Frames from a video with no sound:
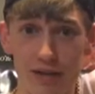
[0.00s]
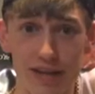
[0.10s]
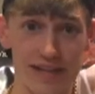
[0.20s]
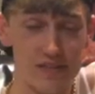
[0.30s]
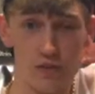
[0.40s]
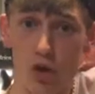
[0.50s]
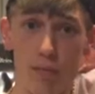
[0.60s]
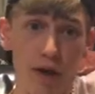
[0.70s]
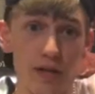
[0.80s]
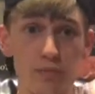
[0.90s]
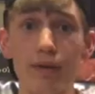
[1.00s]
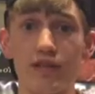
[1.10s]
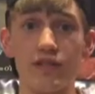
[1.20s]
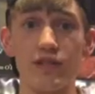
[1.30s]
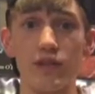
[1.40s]
like it's nobody's
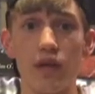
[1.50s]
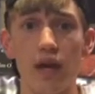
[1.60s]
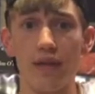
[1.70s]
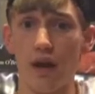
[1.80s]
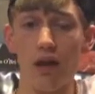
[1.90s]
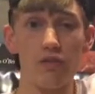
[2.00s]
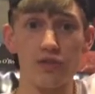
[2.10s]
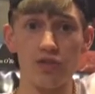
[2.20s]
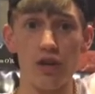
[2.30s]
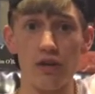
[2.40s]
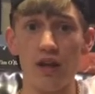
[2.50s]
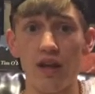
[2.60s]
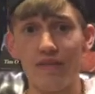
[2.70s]
business. And all of a sudden,